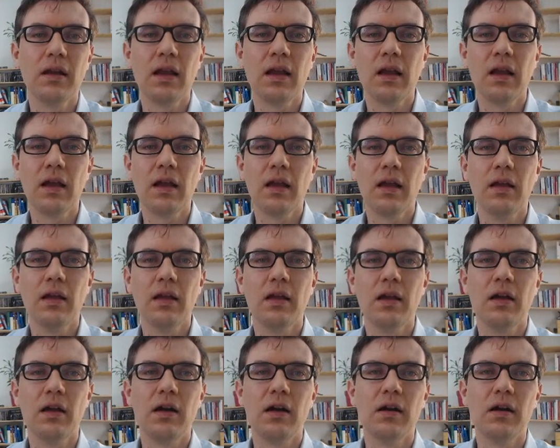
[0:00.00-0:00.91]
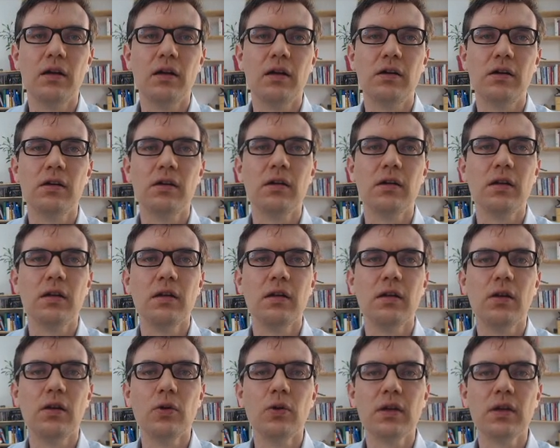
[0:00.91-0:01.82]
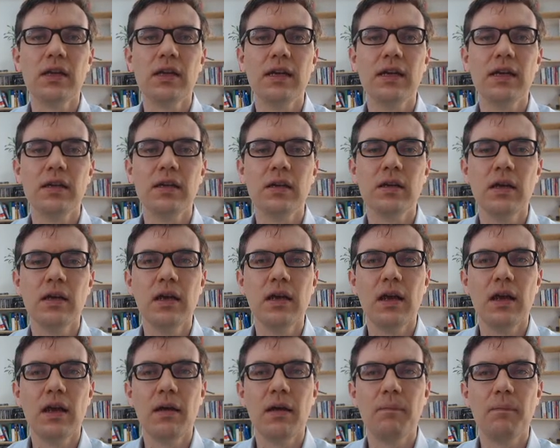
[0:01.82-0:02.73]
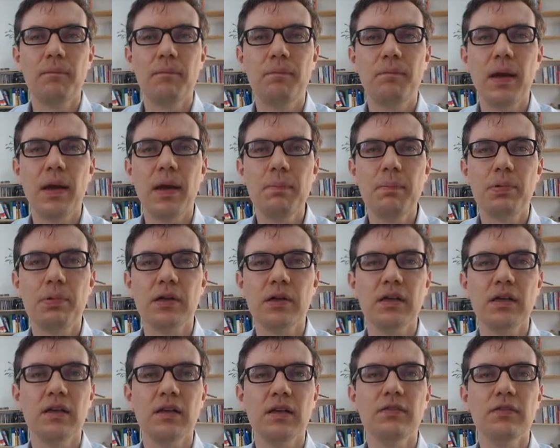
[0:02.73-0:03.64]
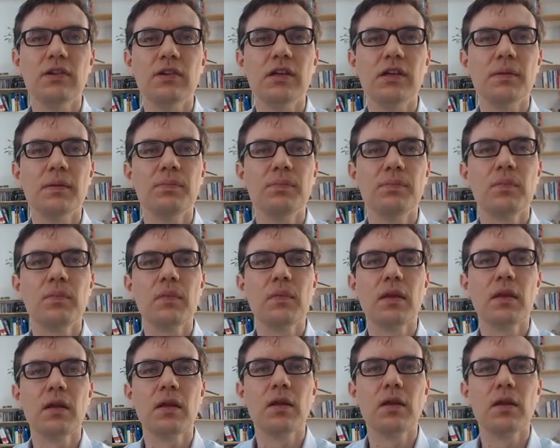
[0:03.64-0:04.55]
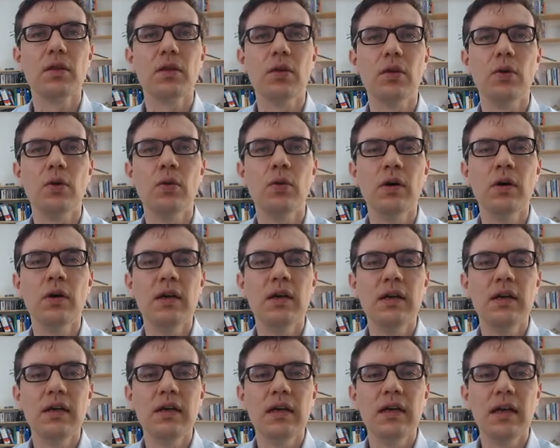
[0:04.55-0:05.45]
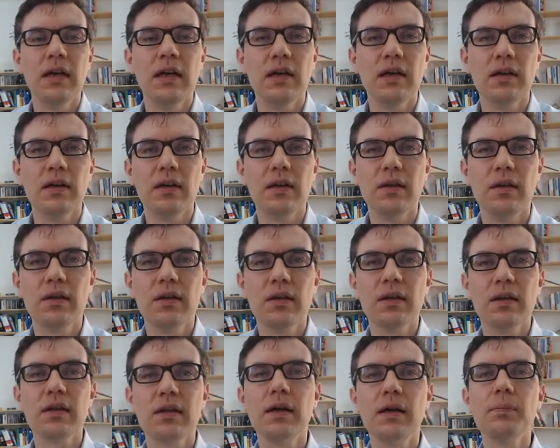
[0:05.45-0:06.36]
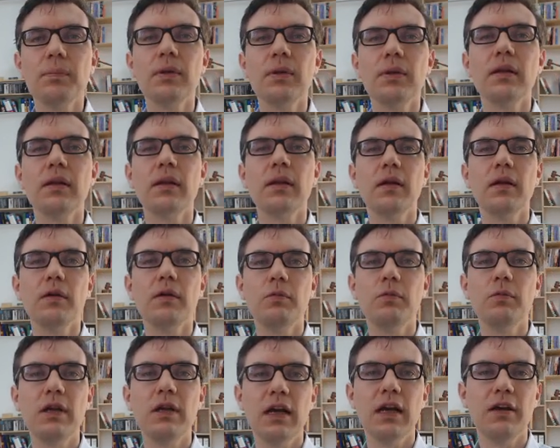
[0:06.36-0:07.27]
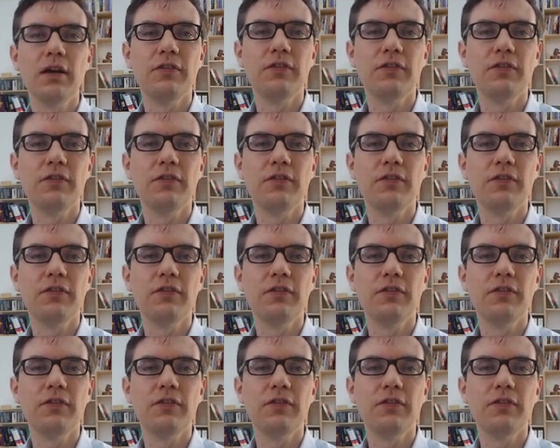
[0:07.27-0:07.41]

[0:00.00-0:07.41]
are looking at paper delivery. So in this example, we have